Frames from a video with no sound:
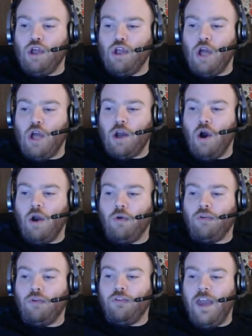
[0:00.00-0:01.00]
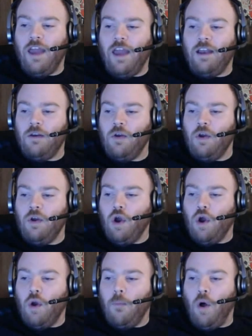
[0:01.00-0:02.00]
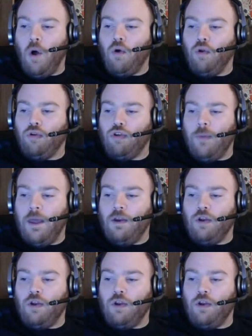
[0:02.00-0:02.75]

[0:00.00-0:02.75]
Giancarlo Stanton, Paul Goldschmidt,